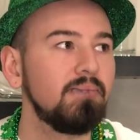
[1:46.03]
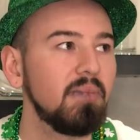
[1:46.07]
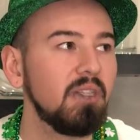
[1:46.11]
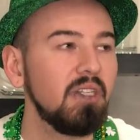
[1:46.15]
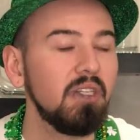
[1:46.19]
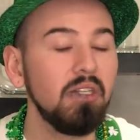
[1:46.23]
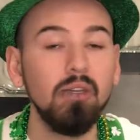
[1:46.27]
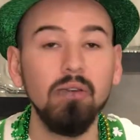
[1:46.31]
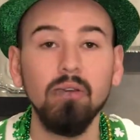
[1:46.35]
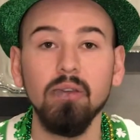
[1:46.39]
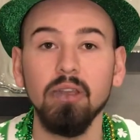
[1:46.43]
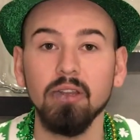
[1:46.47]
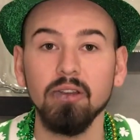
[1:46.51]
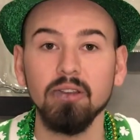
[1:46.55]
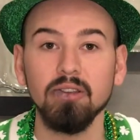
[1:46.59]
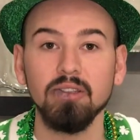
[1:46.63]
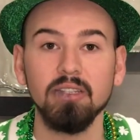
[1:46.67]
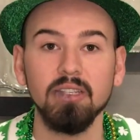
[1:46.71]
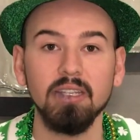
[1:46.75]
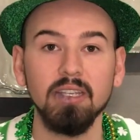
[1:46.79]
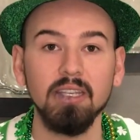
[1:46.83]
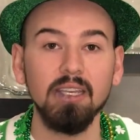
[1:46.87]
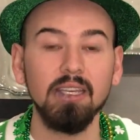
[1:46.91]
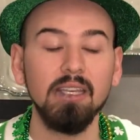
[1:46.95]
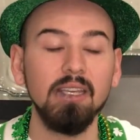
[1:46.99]
New
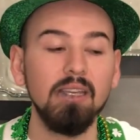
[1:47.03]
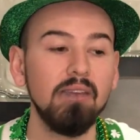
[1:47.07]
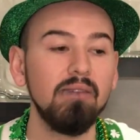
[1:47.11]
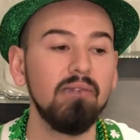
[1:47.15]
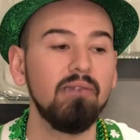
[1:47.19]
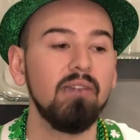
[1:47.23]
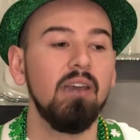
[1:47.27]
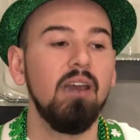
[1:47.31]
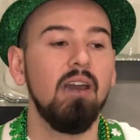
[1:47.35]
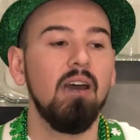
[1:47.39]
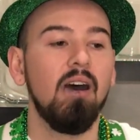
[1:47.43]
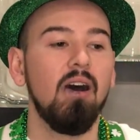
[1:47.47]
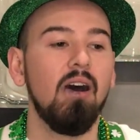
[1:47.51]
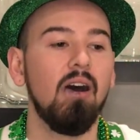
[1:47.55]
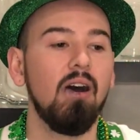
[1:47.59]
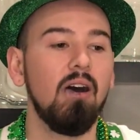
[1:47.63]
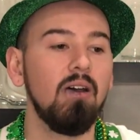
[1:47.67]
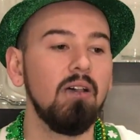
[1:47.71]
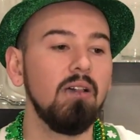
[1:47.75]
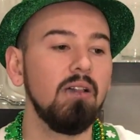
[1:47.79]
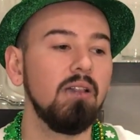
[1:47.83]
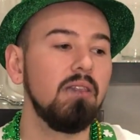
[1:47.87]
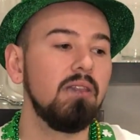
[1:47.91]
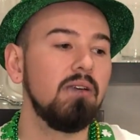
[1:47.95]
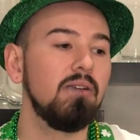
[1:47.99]
Year's Eve,
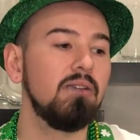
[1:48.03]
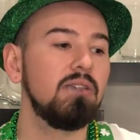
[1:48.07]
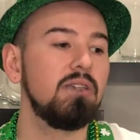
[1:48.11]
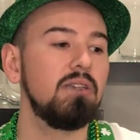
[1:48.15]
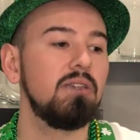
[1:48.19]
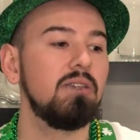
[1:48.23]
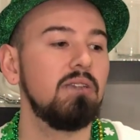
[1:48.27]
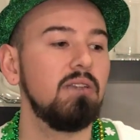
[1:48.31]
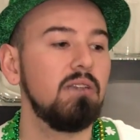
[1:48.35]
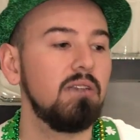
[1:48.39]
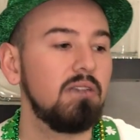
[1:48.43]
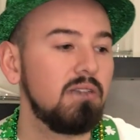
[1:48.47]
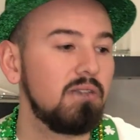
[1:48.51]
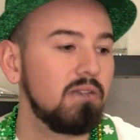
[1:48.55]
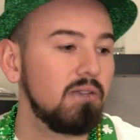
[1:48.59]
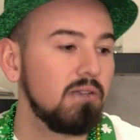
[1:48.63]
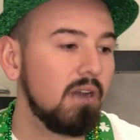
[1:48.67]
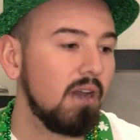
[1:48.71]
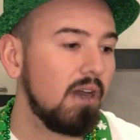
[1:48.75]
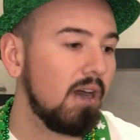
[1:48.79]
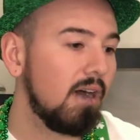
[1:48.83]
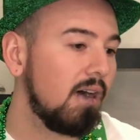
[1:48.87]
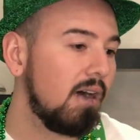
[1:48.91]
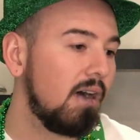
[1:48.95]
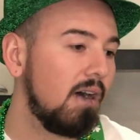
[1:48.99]
all of
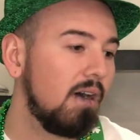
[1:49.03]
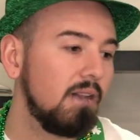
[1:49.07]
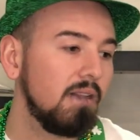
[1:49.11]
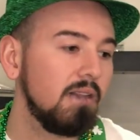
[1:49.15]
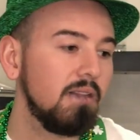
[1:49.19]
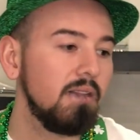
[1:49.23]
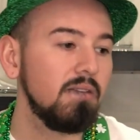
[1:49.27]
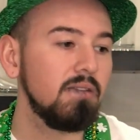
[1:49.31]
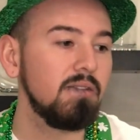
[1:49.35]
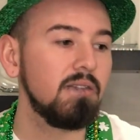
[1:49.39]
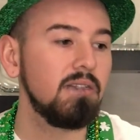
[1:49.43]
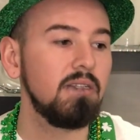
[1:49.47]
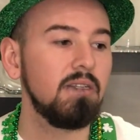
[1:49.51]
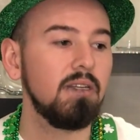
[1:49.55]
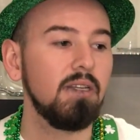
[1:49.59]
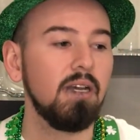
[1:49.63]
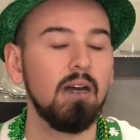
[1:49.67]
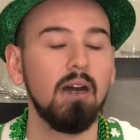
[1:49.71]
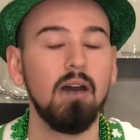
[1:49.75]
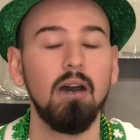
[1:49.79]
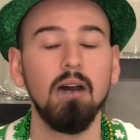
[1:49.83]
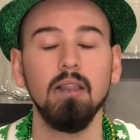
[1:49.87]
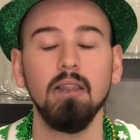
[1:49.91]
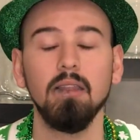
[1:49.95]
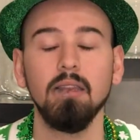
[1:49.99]
those
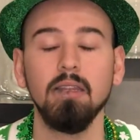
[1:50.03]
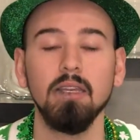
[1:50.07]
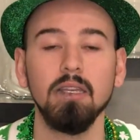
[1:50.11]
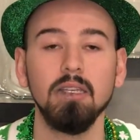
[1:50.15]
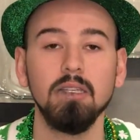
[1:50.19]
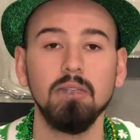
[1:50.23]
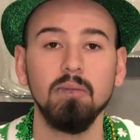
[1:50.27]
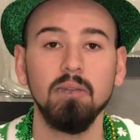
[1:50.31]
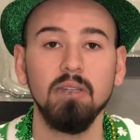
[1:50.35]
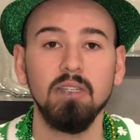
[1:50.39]
holidays,